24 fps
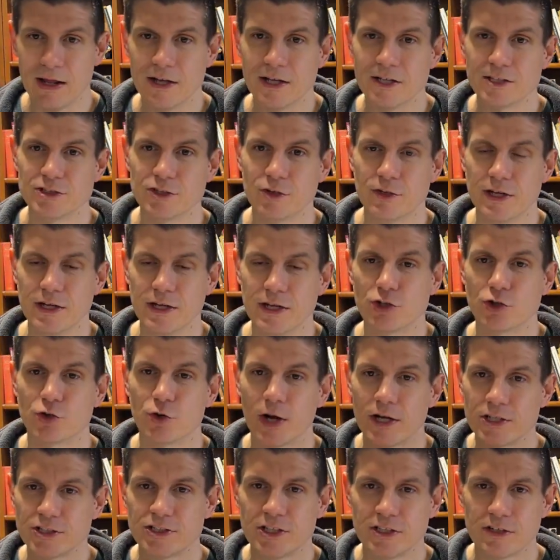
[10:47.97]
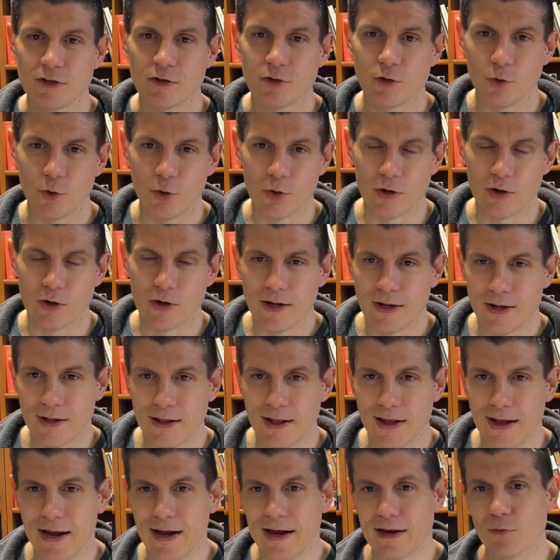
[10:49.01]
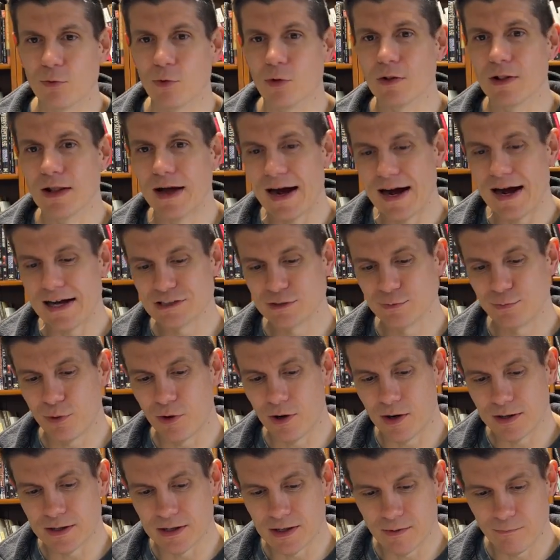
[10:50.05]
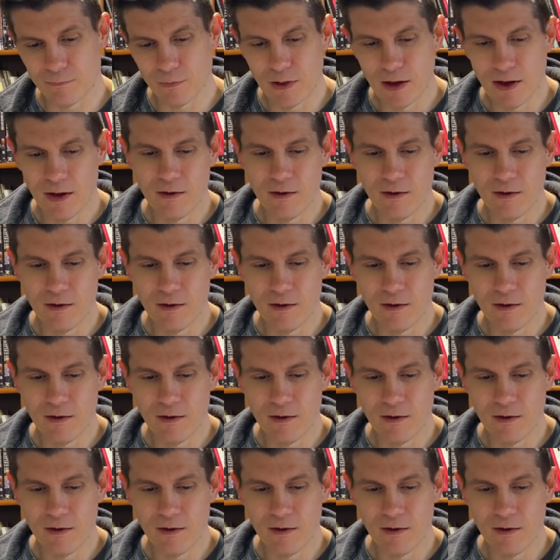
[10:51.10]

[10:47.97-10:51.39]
So he trusts in the Lord and relies upon him.